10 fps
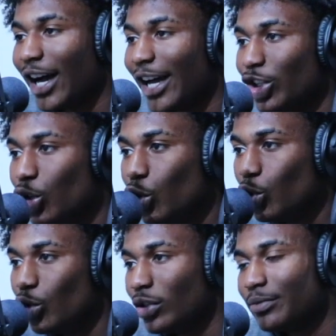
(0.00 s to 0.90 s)
Yeah, I
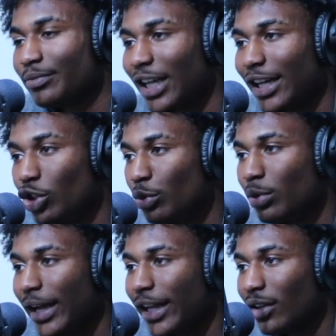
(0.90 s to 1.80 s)
do. I do,
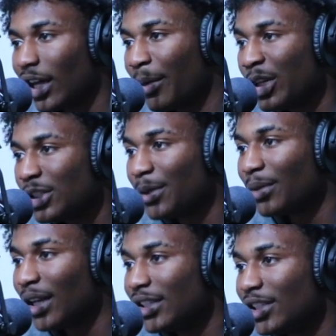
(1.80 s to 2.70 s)
but I ain't gonna lie. Most
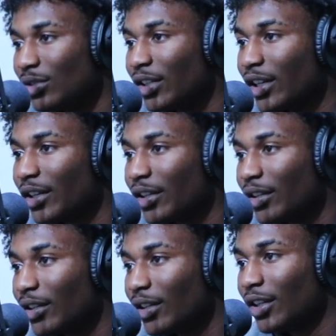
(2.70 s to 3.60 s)
people I listen to down
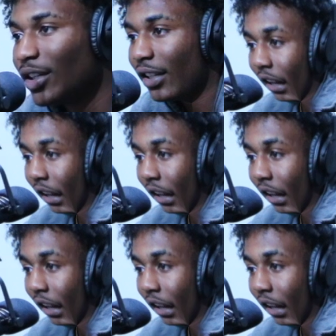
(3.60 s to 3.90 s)
here, cause